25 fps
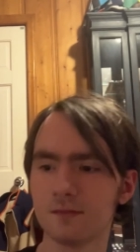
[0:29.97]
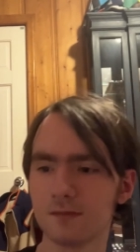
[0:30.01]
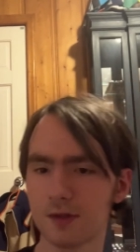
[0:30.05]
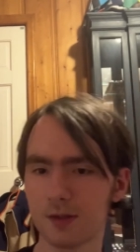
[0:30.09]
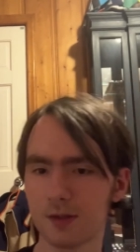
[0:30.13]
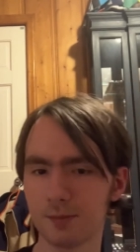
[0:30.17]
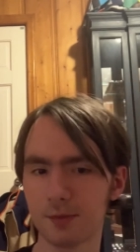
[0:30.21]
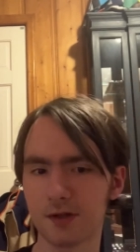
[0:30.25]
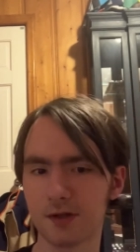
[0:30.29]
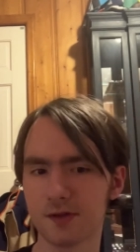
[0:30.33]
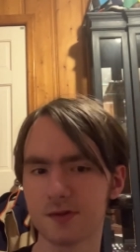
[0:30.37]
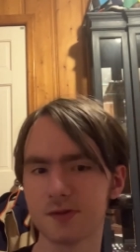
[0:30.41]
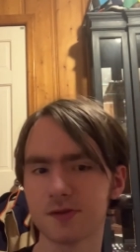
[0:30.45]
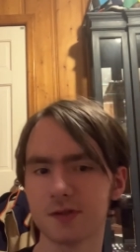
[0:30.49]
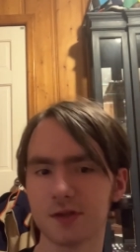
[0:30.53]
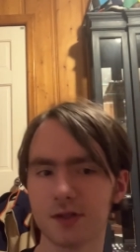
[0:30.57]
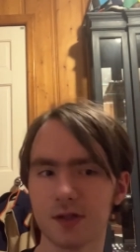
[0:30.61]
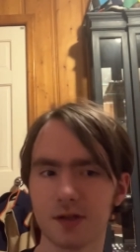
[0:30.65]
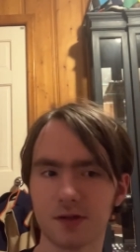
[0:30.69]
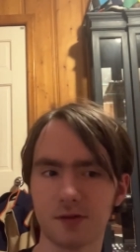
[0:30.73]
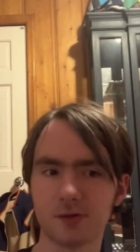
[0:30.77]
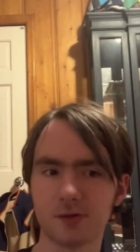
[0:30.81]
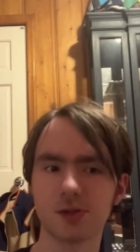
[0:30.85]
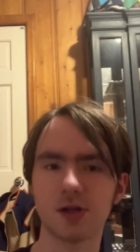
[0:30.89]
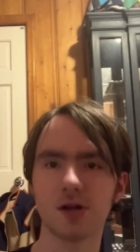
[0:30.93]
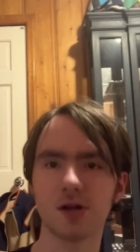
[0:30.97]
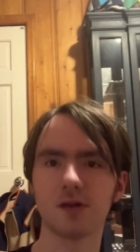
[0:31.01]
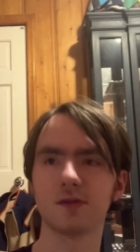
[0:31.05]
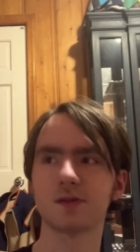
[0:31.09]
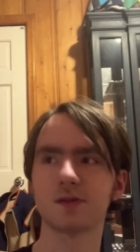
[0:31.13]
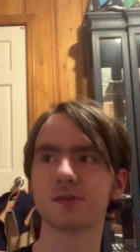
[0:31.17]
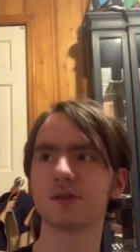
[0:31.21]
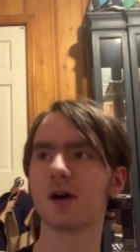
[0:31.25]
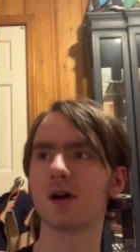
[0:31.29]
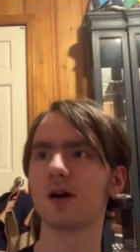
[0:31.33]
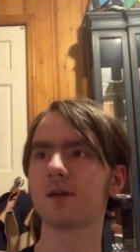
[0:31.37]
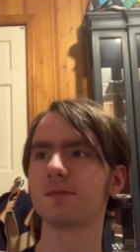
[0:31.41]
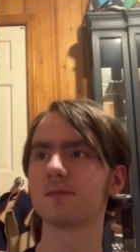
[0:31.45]
I'm not sitting in a chair this
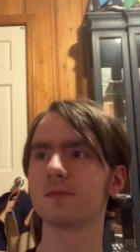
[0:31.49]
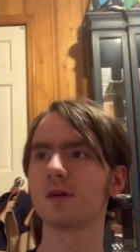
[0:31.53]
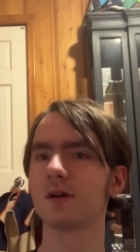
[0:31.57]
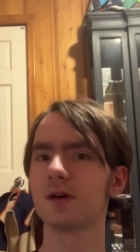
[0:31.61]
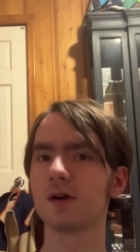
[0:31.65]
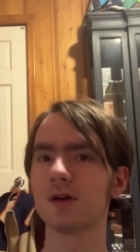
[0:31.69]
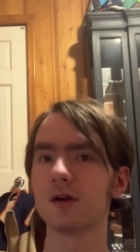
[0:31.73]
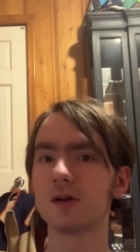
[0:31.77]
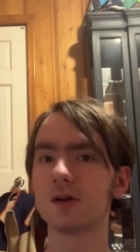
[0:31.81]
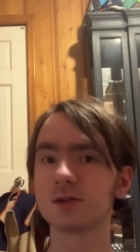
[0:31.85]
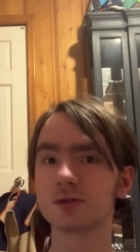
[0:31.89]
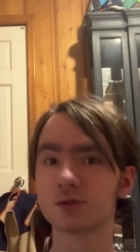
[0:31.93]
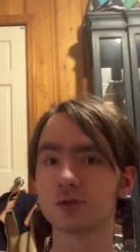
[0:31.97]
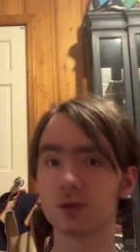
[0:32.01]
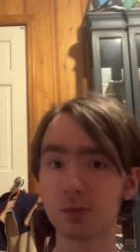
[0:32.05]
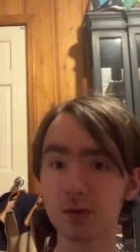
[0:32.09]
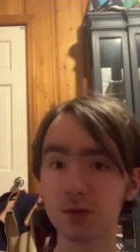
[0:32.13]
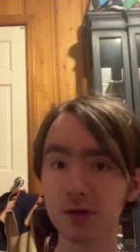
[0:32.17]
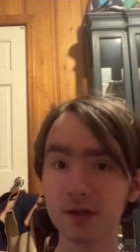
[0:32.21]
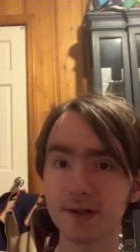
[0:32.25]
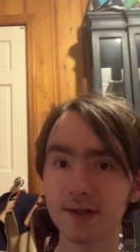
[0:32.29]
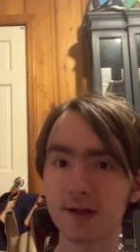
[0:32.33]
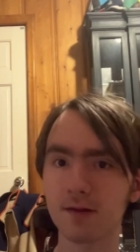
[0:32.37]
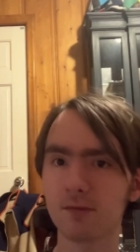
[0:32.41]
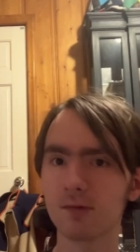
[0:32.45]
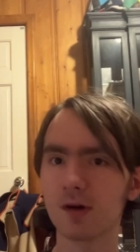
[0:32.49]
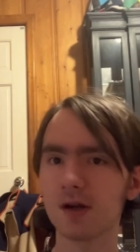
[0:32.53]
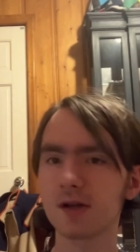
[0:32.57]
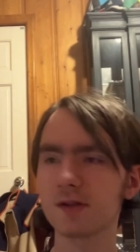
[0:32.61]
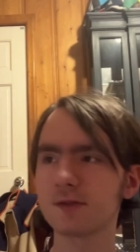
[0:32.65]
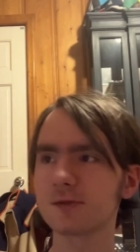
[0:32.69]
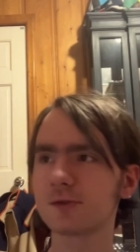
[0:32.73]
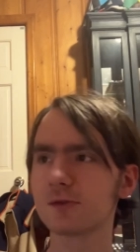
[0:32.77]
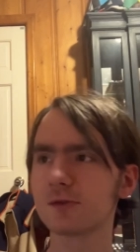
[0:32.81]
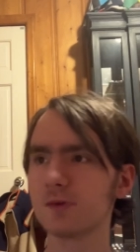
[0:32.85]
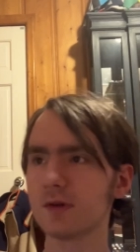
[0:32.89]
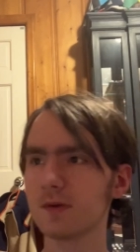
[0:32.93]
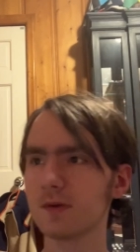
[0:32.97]
time. So we're going to get right
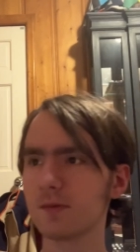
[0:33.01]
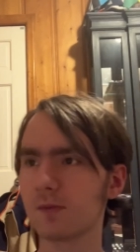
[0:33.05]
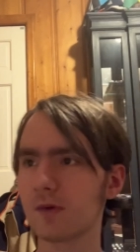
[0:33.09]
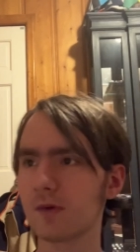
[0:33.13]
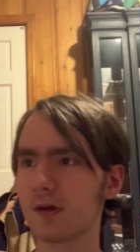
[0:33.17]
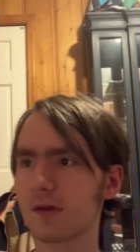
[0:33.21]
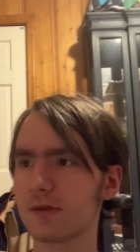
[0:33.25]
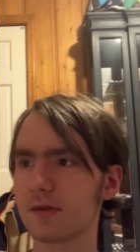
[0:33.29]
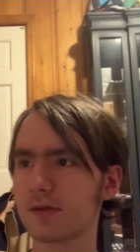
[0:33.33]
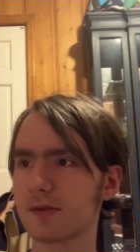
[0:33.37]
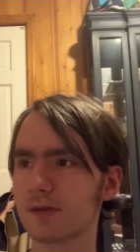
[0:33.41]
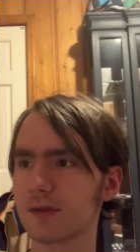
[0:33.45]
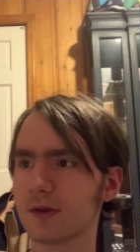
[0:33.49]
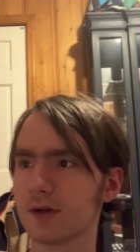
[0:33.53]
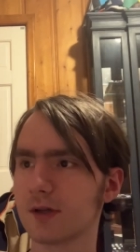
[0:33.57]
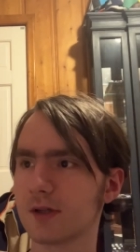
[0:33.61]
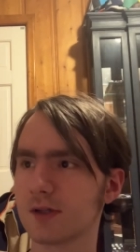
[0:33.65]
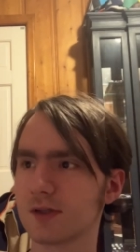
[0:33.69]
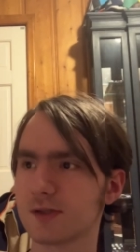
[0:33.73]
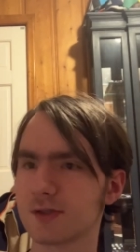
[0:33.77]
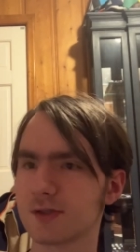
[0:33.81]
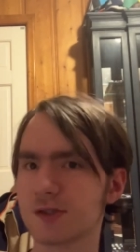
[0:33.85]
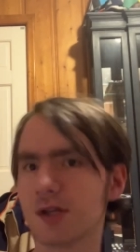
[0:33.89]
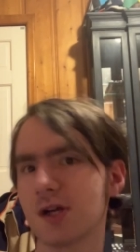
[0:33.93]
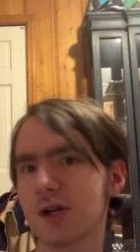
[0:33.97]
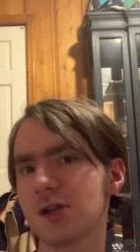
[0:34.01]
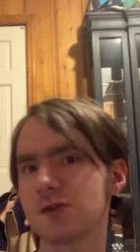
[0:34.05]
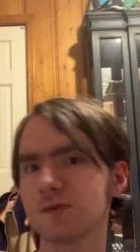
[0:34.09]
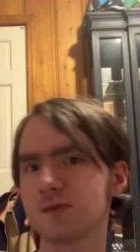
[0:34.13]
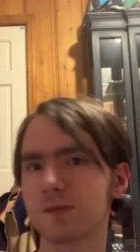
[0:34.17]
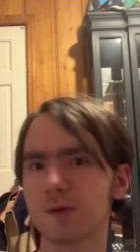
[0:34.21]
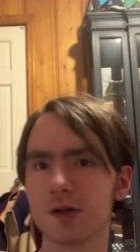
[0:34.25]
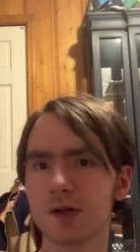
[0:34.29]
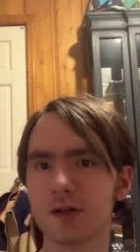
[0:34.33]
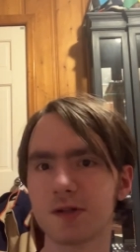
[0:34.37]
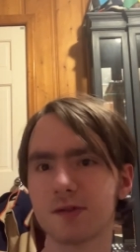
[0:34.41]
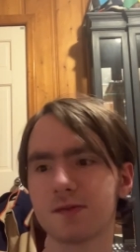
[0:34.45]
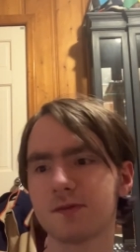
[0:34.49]
into it with uh, stage
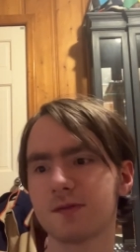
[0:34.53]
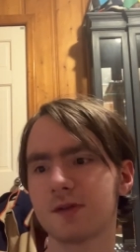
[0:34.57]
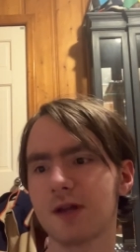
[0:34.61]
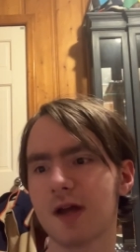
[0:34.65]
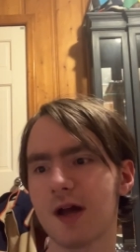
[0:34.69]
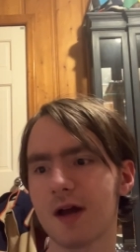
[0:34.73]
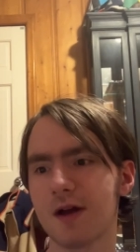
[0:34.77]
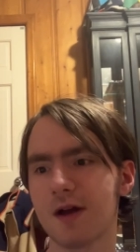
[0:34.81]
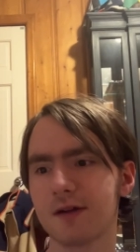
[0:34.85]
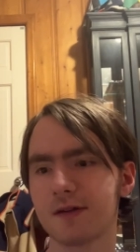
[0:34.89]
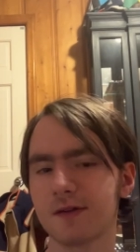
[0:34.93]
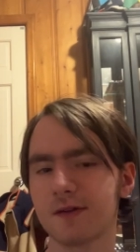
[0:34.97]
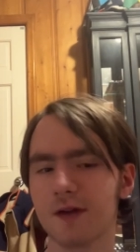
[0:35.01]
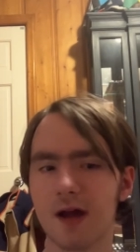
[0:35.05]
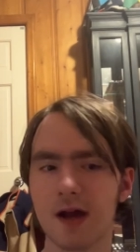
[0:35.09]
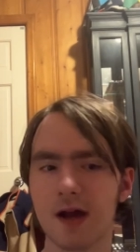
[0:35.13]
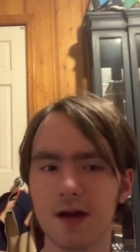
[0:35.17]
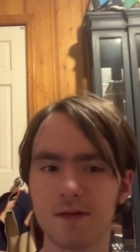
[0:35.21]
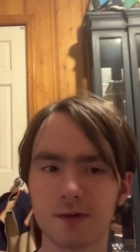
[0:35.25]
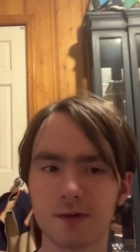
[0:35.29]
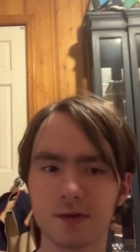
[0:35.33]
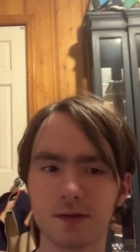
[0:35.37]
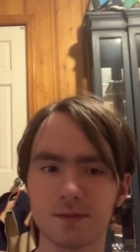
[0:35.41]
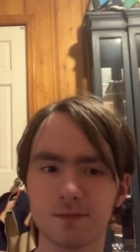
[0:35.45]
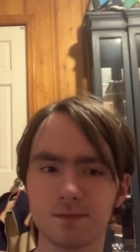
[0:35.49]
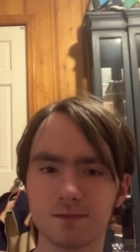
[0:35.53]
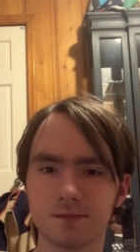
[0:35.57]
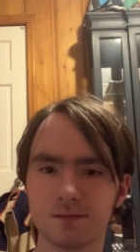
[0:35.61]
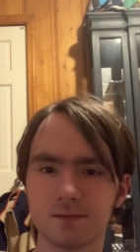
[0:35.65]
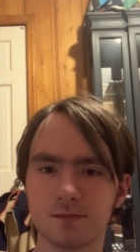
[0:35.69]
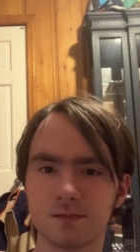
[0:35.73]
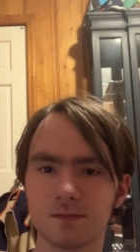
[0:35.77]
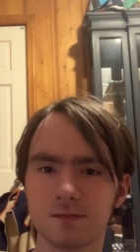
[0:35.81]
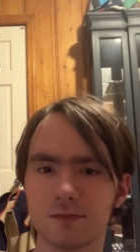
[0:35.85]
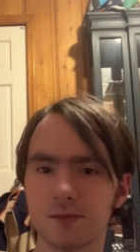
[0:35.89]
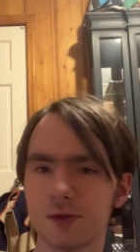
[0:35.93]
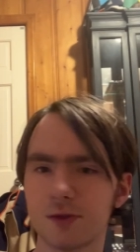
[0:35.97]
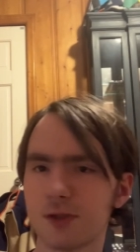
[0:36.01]
one ha having
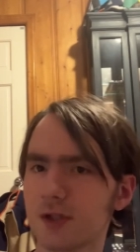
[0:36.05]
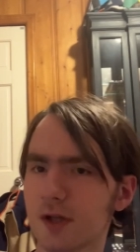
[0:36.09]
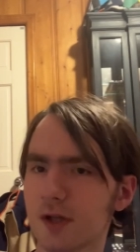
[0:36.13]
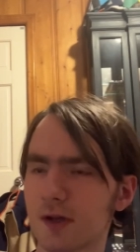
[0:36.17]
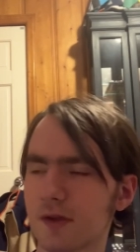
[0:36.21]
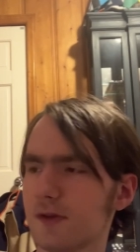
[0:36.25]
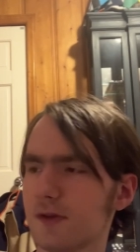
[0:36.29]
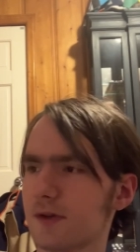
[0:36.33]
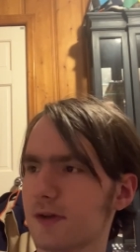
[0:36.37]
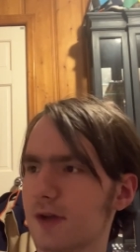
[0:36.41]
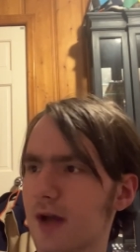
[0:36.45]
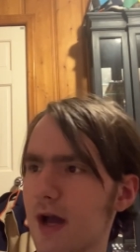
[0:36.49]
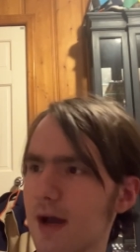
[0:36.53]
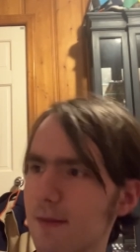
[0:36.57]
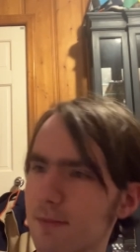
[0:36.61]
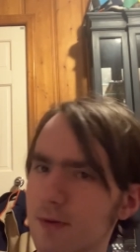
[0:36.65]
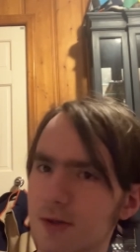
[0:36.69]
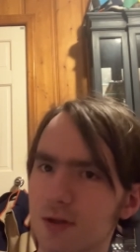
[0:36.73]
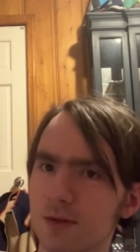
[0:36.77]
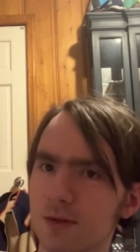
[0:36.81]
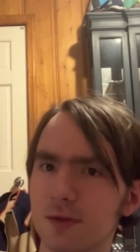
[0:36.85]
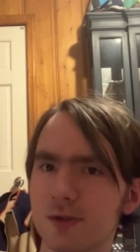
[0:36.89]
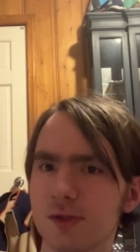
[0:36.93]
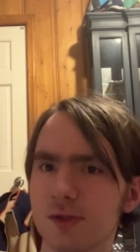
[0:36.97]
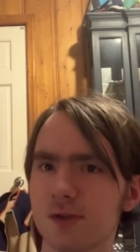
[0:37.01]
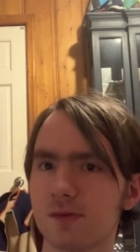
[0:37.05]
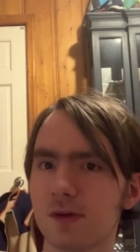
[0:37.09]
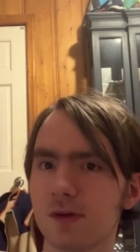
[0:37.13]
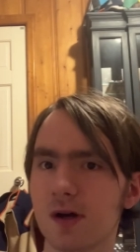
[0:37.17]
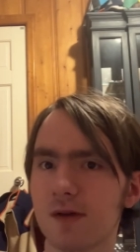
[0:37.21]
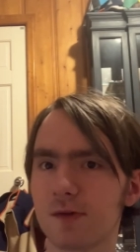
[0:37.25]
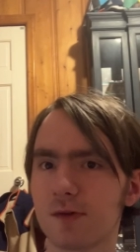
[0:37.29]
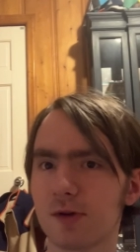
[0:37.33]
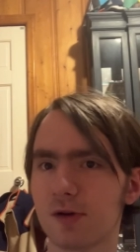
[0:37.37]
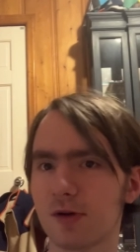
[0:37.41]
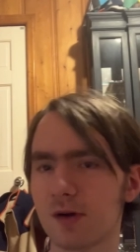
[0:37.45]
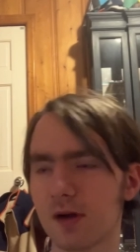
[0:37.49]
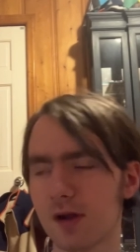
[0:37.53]
nothing happening
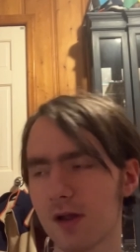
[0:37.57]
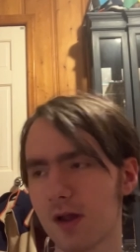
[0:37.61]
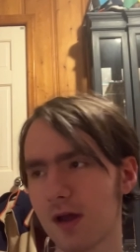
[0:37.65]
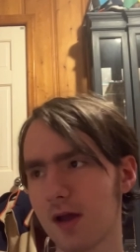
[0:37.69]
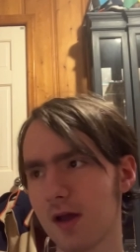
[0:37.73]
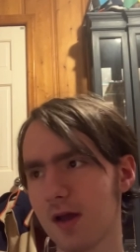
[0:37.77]
whatsoever.